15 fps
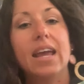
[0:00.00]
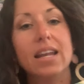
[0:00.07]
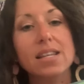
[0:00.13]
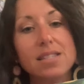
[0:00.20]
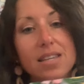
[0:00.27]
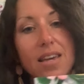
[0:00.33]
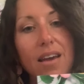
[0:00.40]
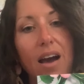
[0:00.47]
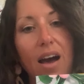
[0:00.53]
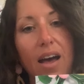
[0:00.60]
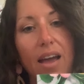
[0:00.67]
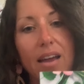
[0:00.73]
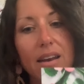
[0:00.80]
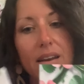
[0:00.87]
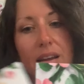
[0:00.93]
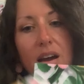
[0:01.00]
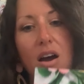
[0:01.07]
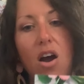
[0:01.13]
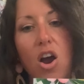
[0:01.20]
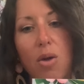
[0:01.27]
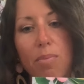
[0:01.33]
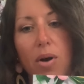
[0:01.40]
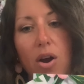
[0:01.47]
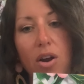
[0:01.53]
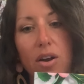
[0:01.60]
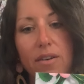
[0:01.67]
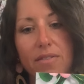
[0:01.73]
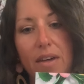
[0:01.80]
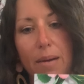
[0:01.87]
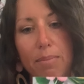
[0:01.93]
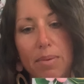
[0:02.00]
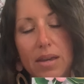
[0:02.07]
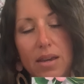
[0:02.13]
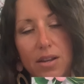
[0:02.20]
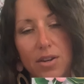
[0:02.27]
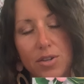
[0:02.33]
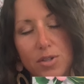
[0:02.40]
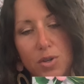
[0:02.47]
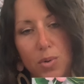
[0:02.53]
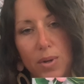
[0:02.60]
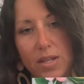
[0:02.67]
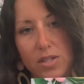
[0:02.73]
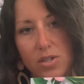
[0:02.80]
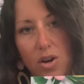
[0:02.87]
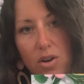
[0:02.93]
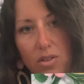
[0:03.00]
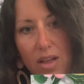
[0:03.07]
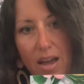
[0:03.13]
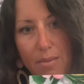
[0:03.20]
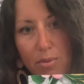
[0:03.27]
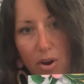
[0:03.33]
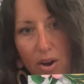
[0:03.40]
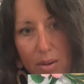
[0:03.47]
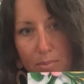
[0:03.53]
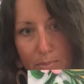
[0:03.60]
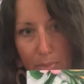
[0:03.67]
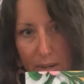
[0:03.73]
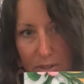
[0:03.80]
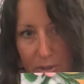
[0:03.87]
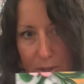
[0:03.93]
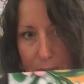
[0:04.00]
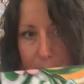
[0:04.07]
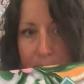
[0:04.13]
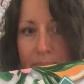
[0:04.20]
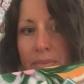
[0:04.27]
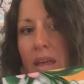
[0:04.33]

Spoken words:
A to Z guide are part of that beginner's quick start library bundle.